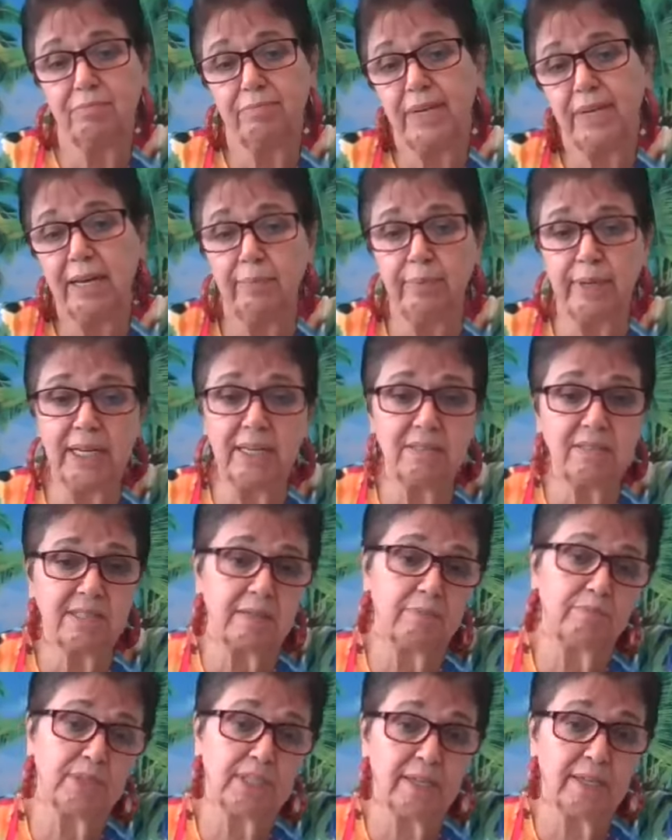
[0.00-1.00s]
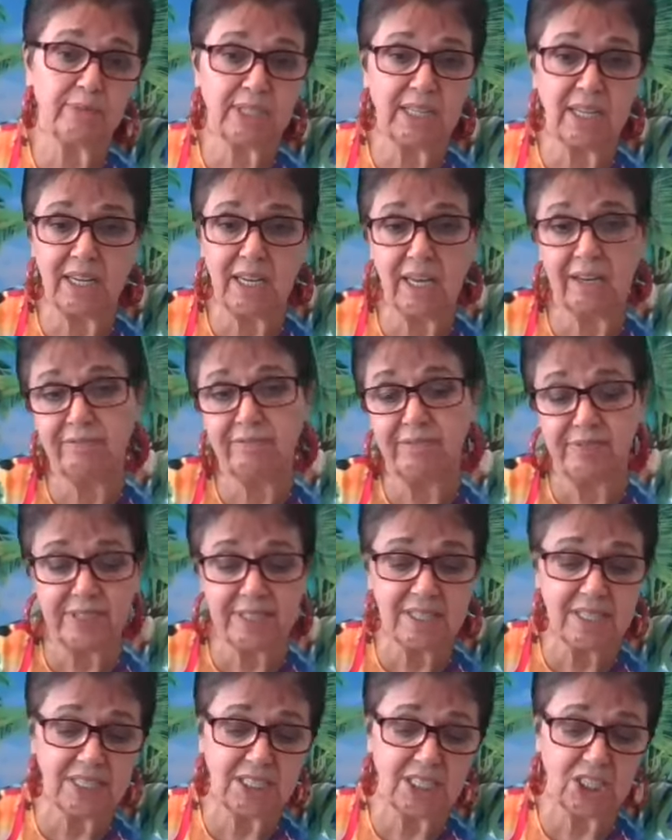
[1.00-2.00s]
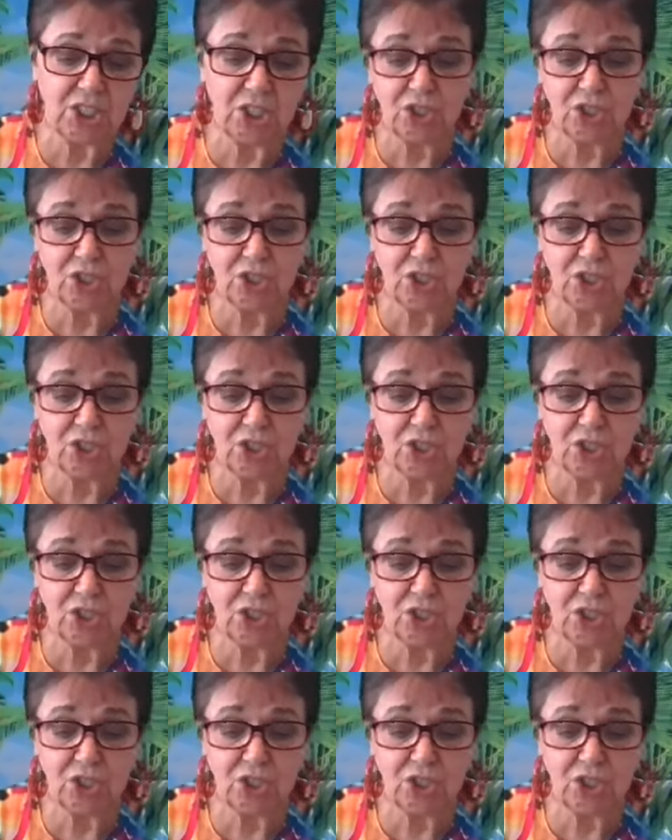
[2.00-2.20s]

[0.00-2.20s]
maybe sometimes they have visited